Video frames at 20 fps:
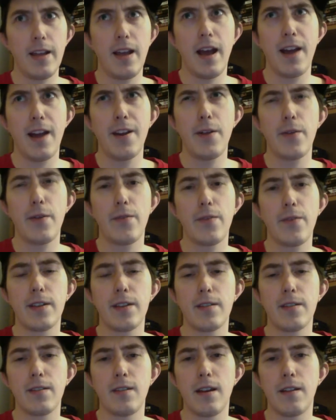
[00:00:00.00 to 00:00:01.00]
another
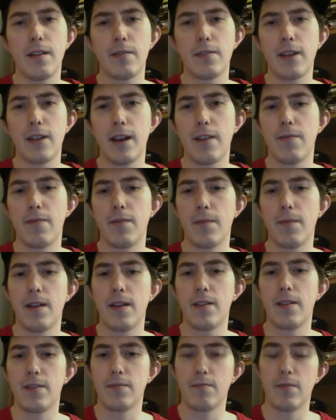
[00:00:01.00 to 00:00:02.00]
reason aside from that
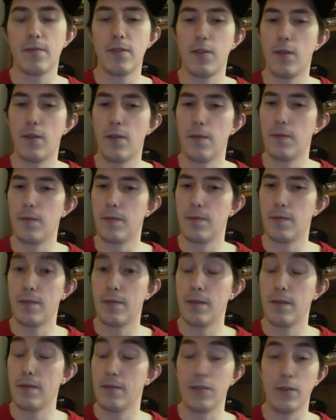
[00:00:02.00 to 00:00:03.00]
is you know
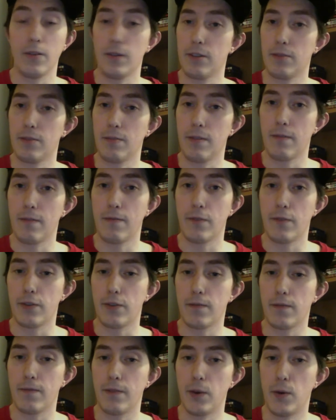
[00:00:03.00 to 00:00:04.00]
you know it's my first
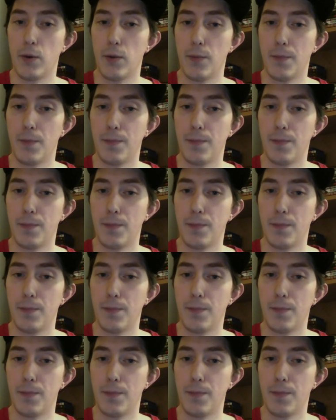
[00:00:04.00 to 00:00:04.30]
film